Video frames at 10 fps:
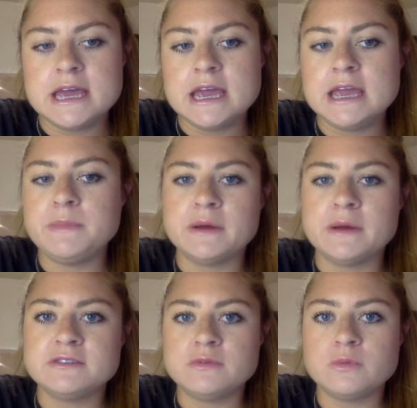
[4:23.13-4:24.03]
8
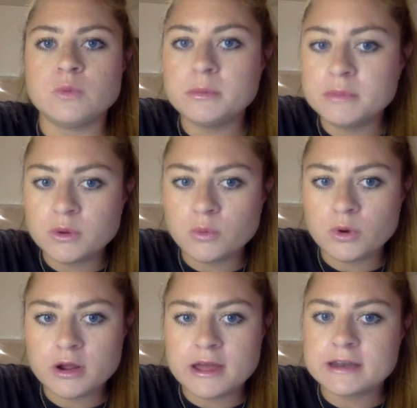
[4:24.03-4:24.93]
bouts of 1-minute
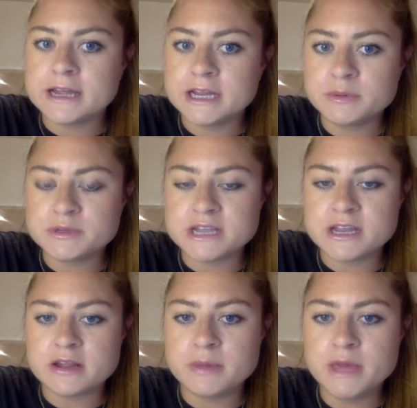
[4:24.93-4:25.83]
work at 90%
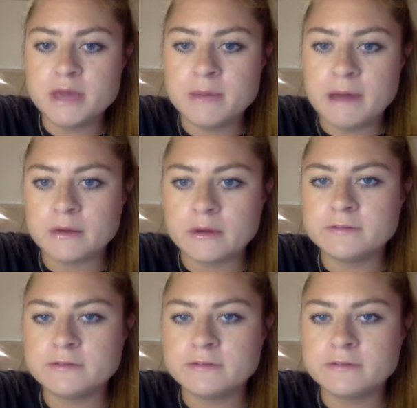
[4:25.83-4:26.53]
of their peak power,